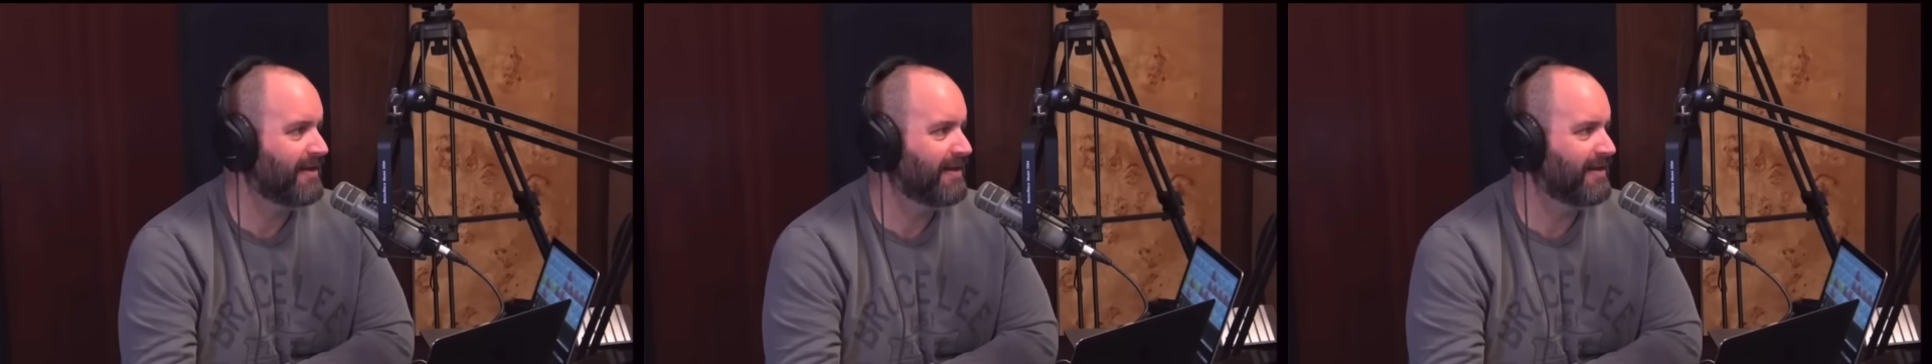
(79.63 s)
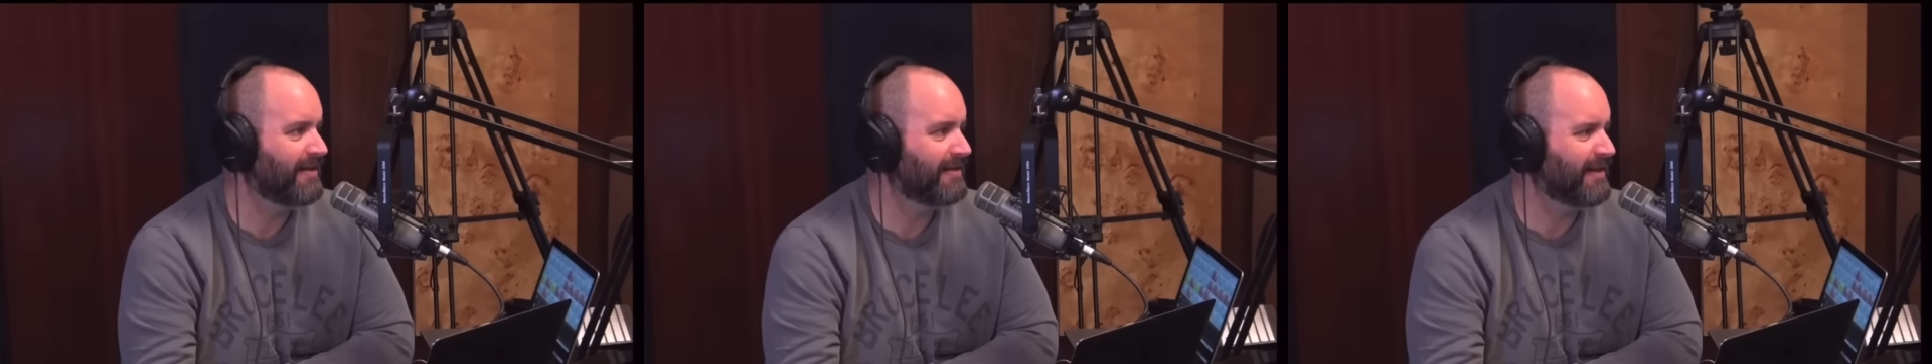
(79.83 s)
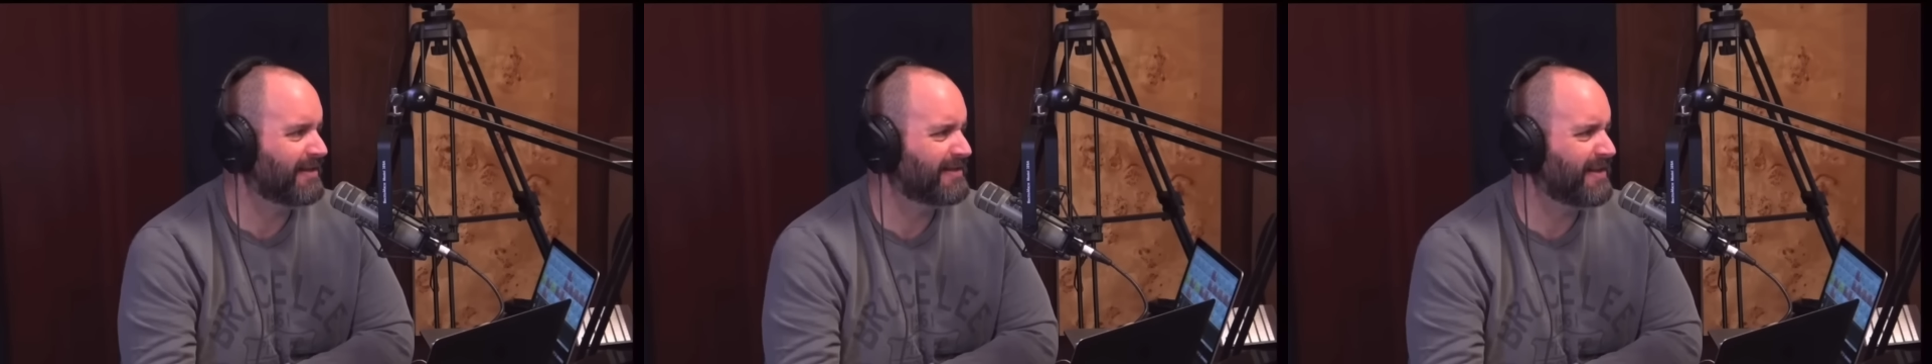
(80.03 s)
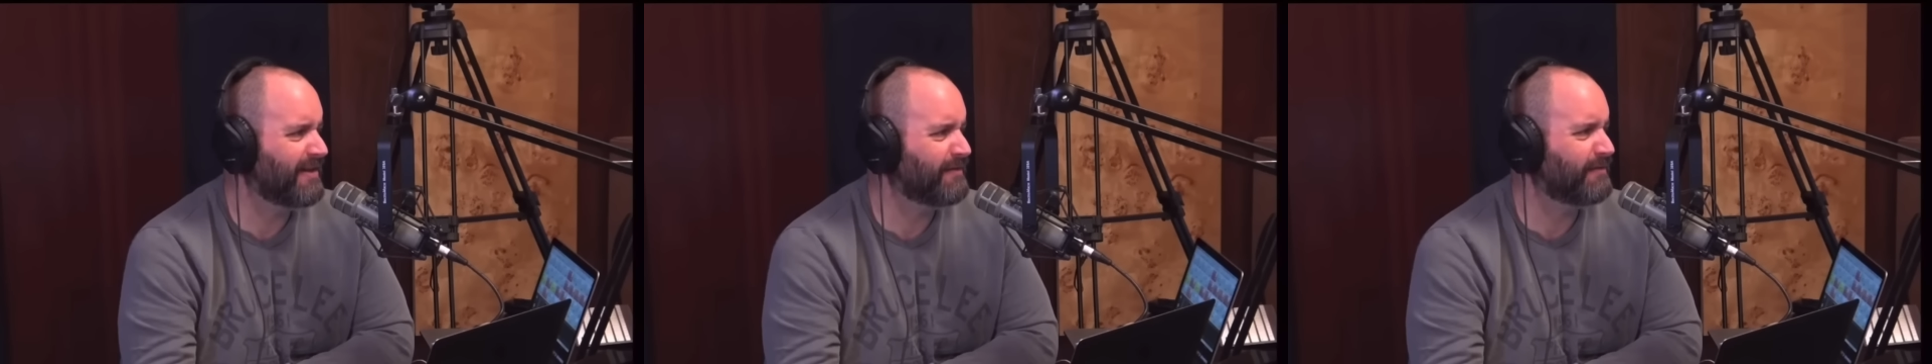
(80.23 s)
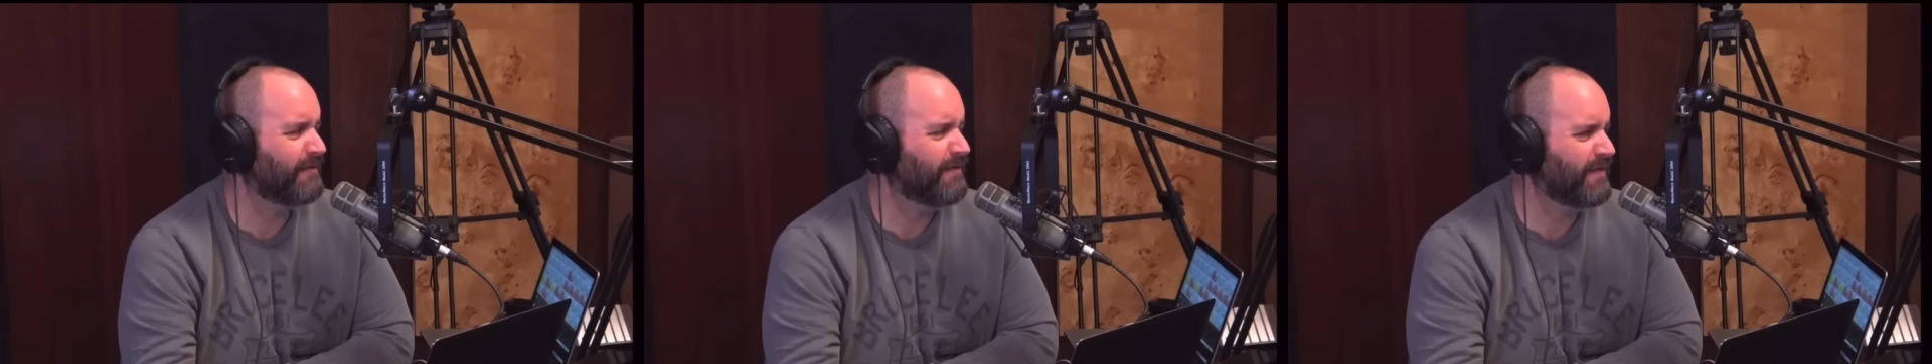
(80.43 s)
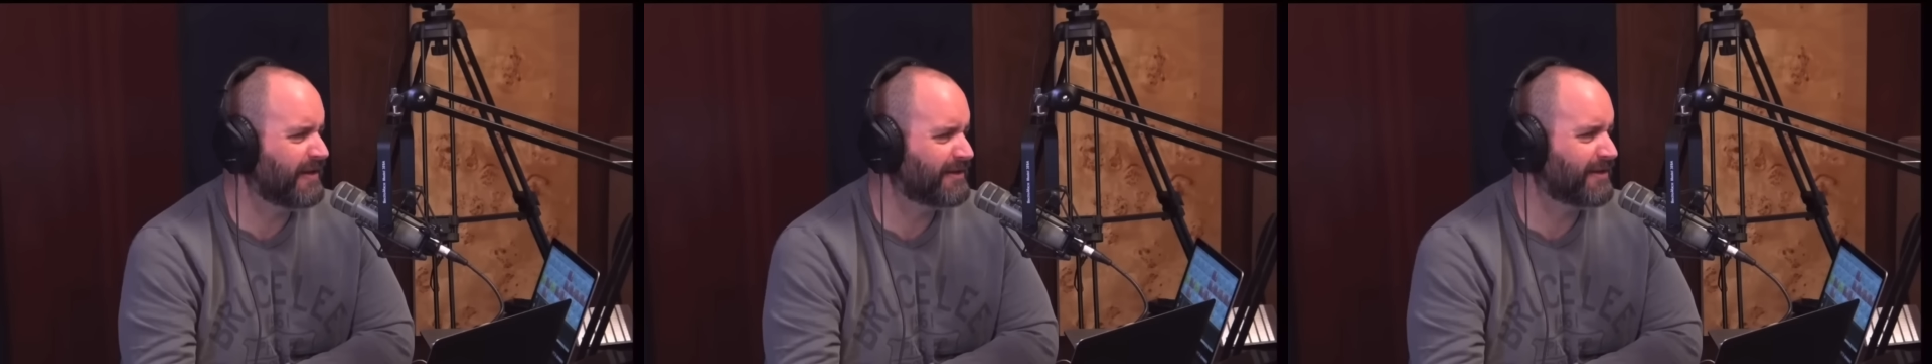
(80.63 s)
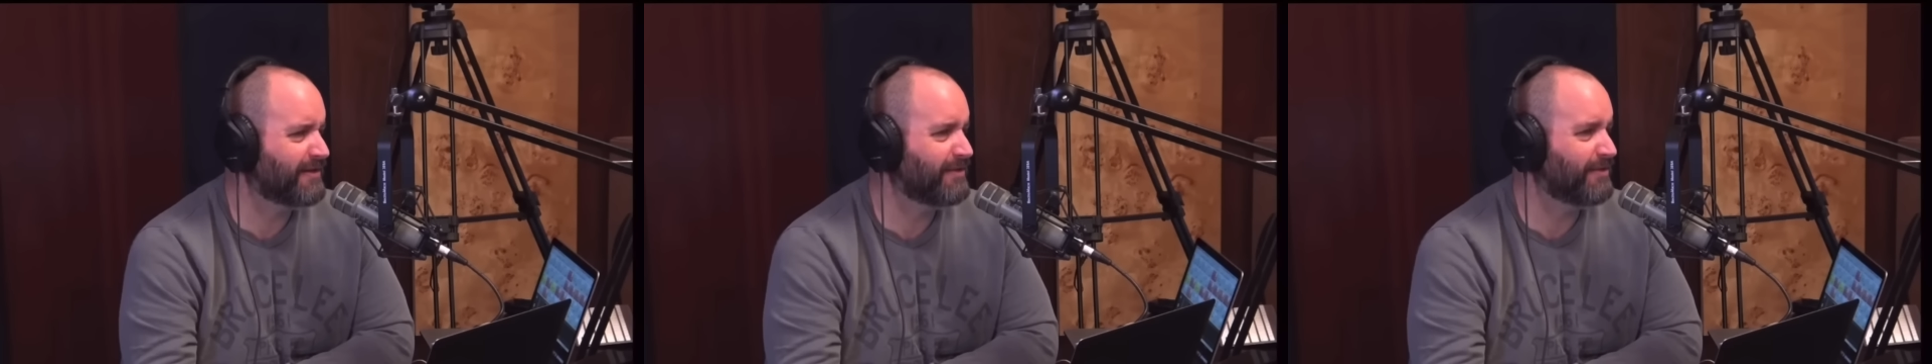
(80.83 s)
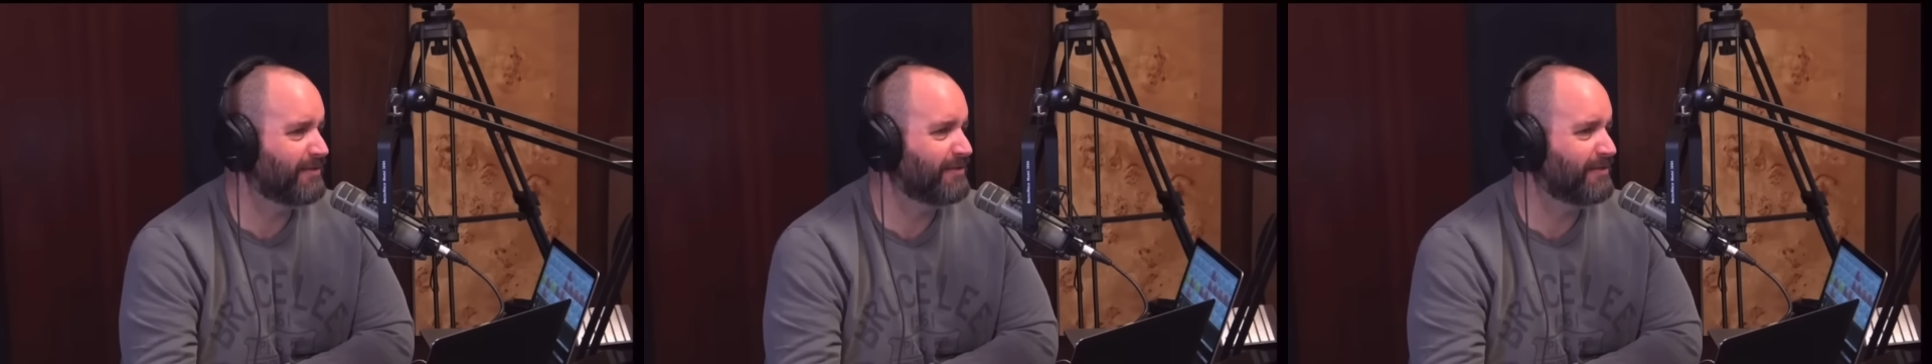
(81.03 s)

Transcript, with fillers: Let's get physical